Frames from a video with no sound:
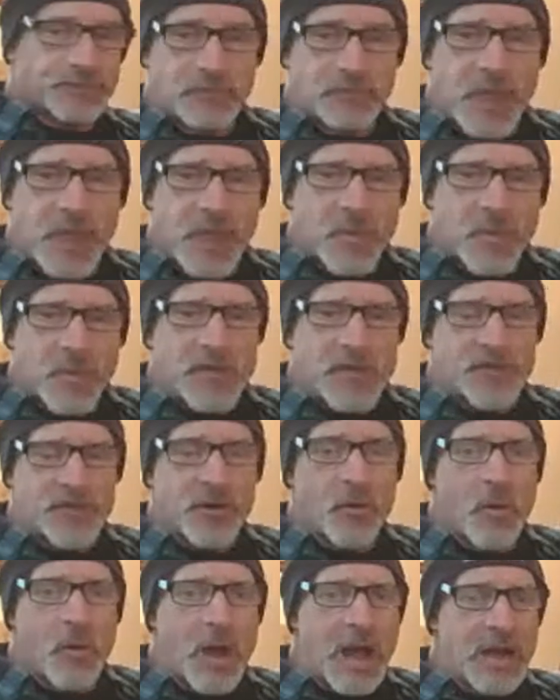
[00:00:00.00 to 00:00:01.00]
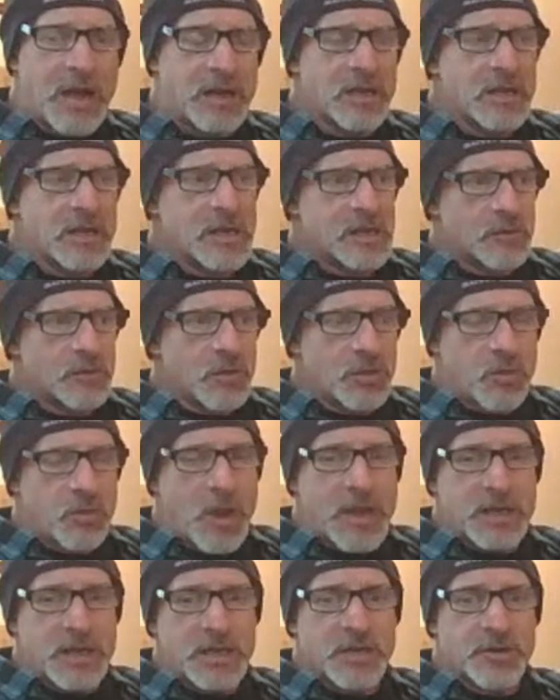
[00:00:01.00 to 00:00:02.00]
I went for a walk with
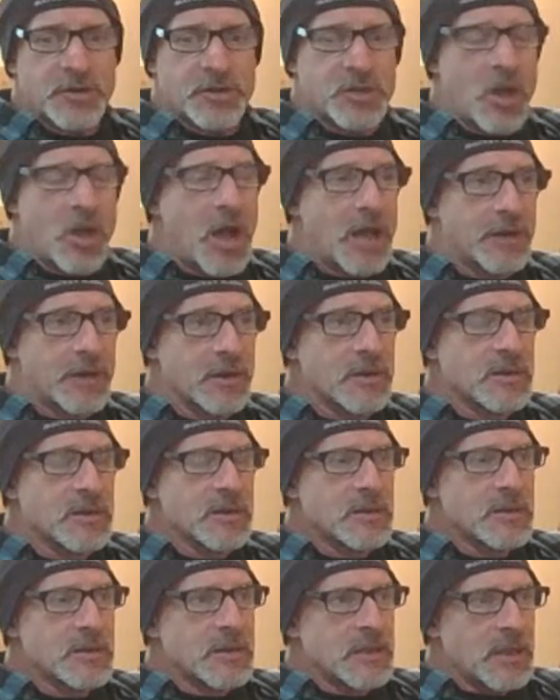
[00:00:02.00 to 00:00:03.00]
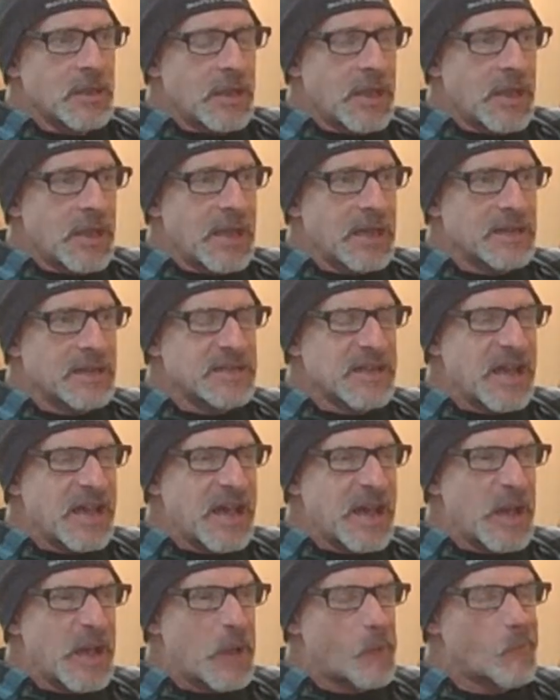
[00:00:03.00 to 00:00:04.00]
Wendy and her daughter, and
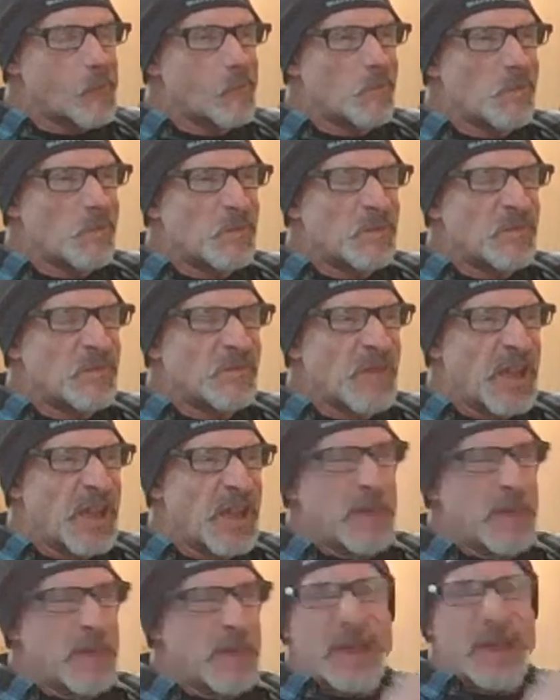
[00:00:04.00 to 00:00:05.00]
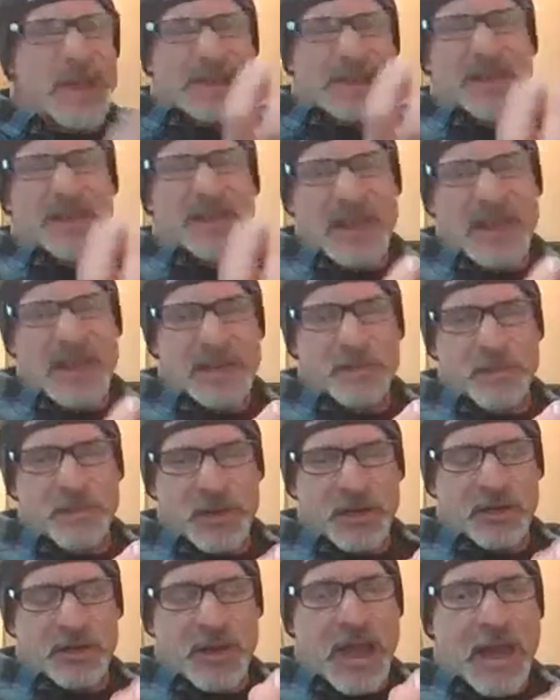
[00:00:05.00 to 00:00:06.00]
I got a little tiny
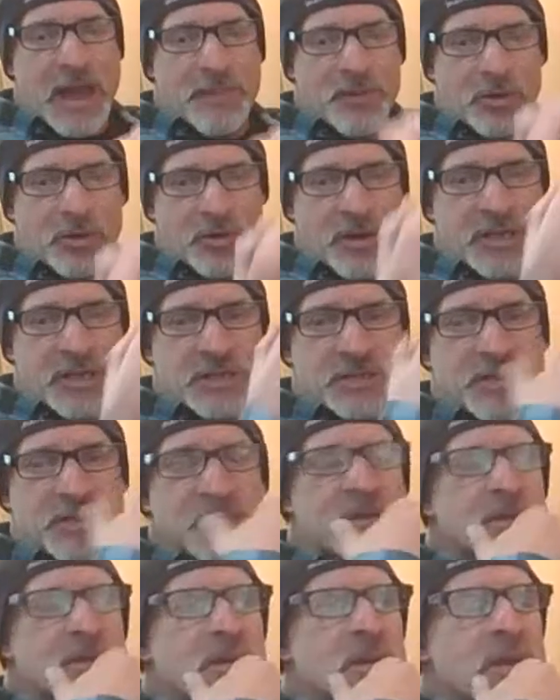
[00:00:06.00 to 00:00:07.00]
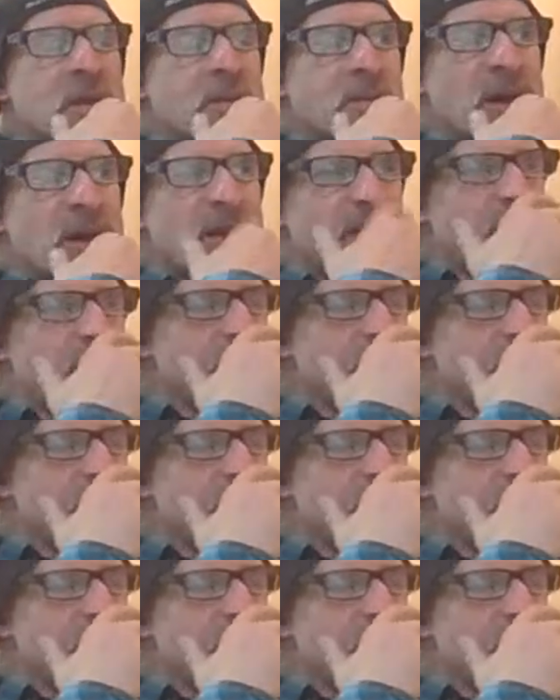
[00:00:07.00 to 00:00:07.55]
bit of apple crisp. But for